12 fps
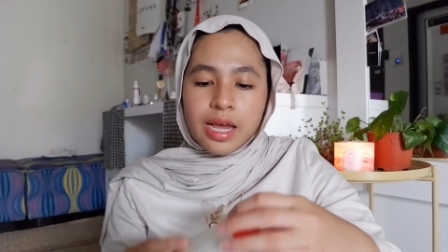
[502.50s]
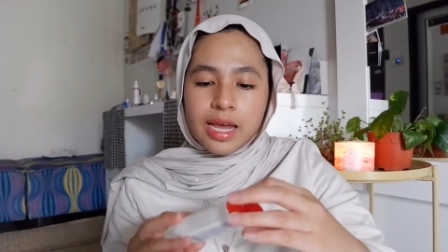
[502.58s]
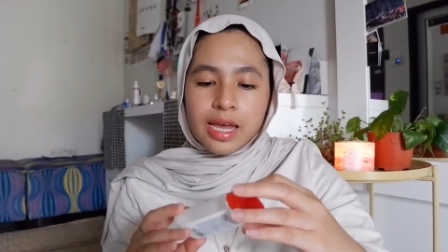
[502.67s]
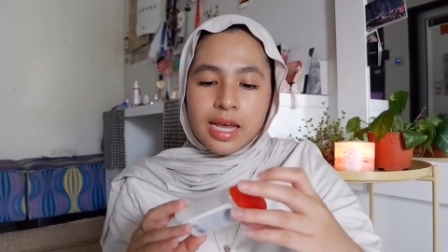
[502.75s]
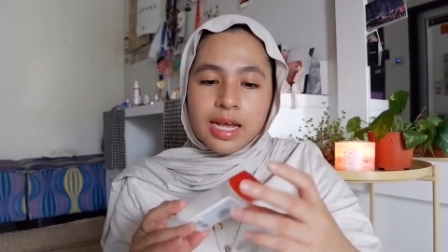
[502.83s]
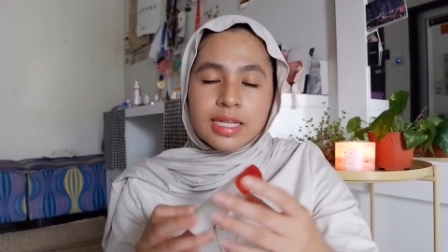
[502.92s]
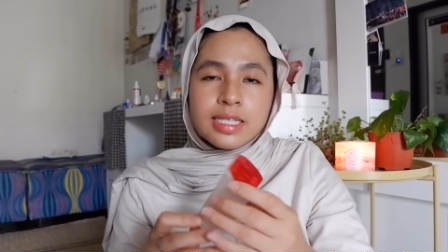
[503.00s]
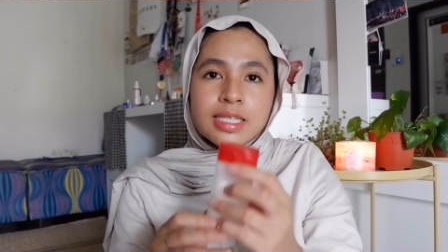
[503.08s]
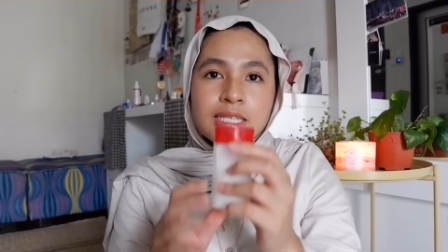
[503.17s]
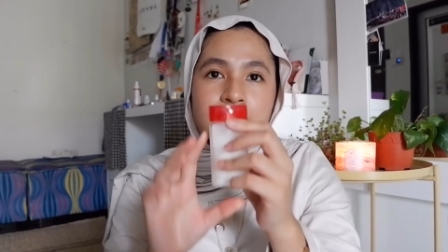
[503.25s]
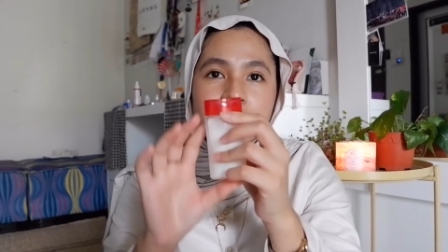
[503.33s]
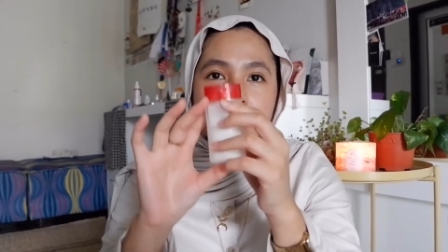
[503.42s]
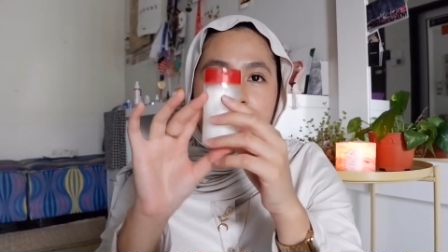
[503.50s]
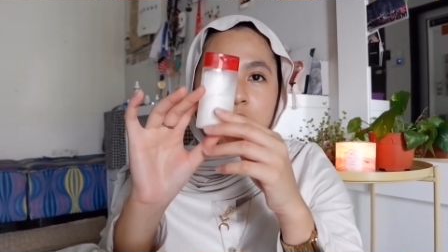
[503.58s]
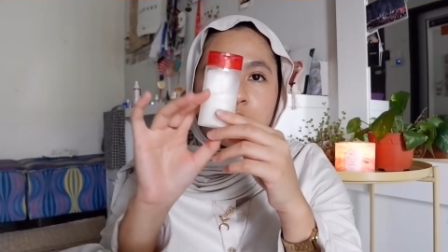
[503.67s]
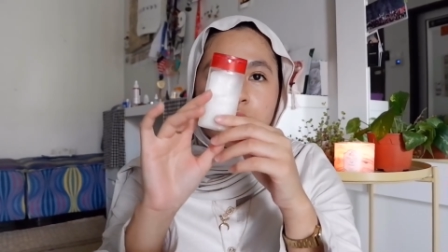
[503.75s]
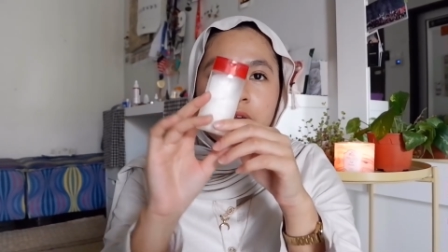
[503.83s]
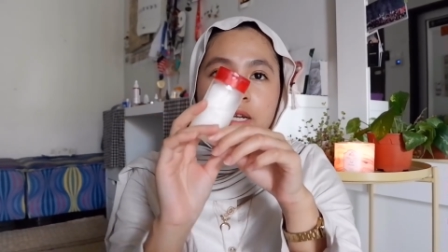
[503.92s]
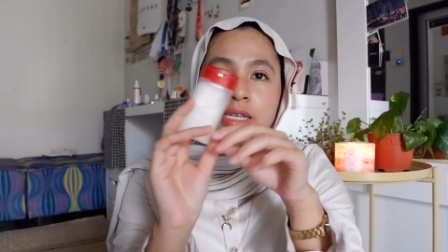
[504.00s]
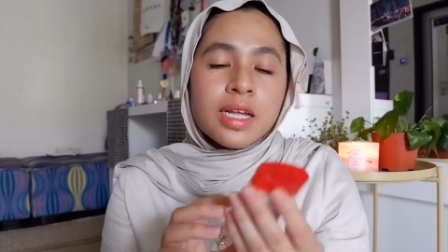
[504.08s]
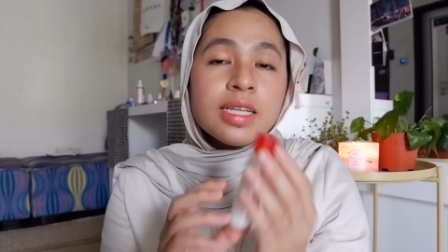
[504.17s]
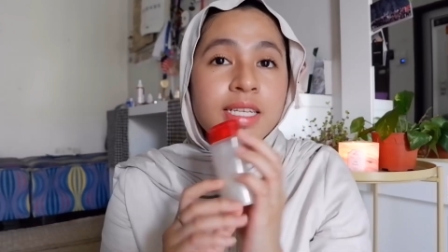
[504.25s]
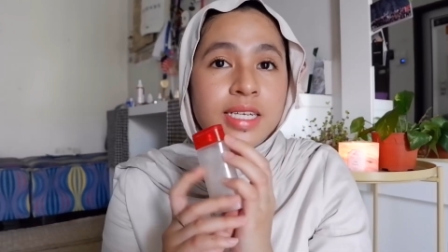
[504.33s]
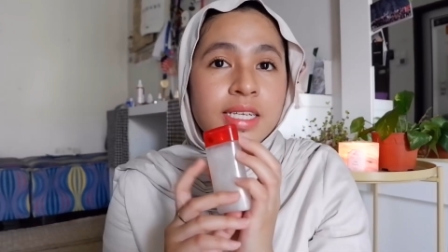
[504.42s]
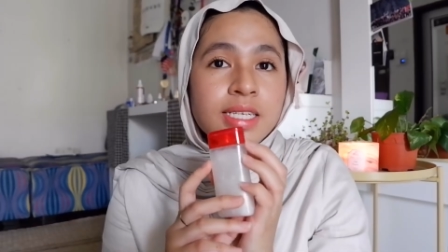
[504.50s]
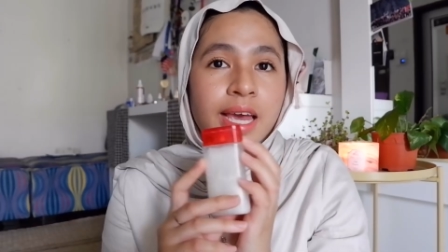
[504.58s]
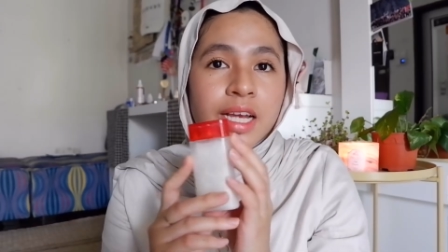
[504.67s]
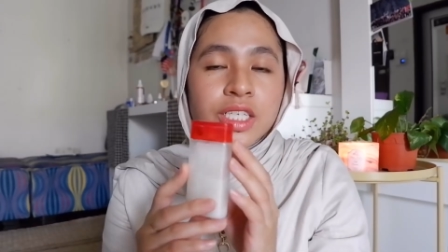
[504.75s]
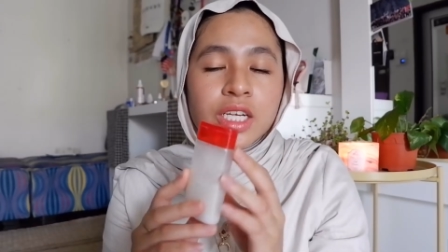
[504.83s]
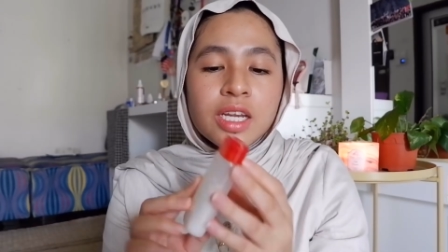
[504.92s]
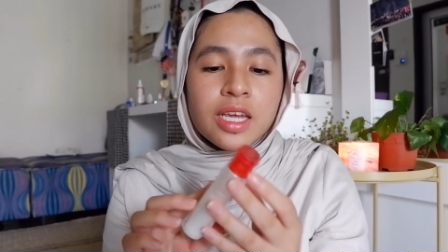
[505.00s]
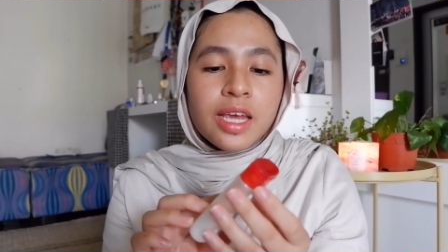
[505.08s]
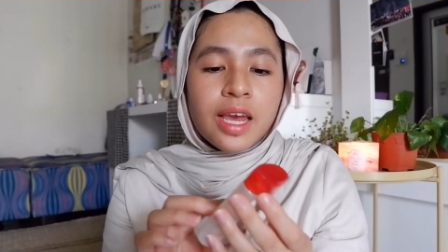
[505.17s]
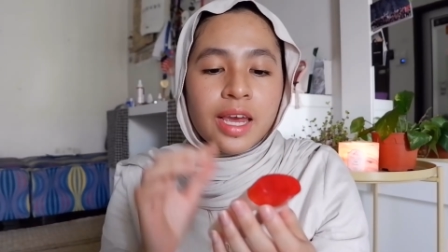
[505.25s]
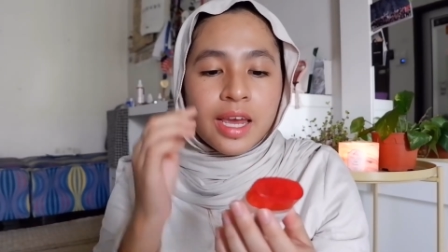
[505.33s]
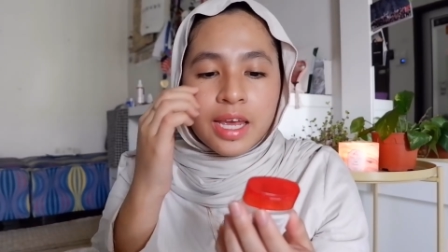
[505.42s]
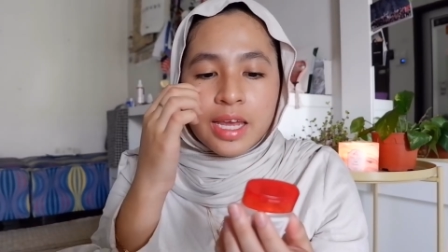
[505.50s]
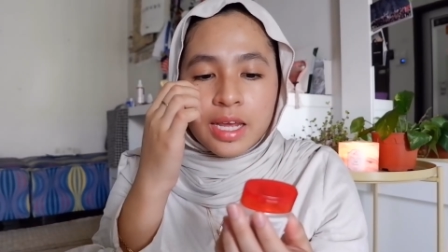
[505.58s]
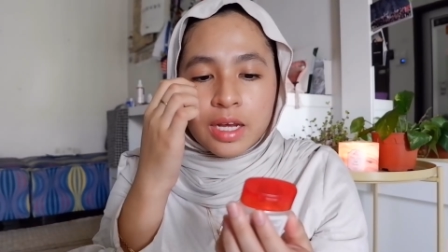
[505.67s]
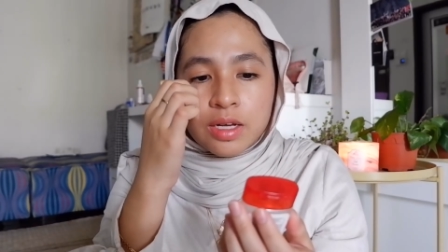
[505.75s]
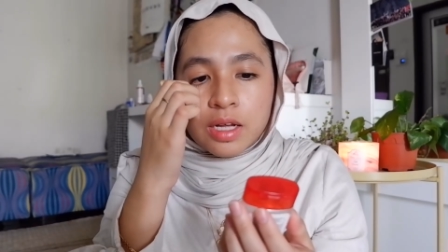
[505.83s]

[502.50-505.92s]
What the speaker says: is this one. This is actually a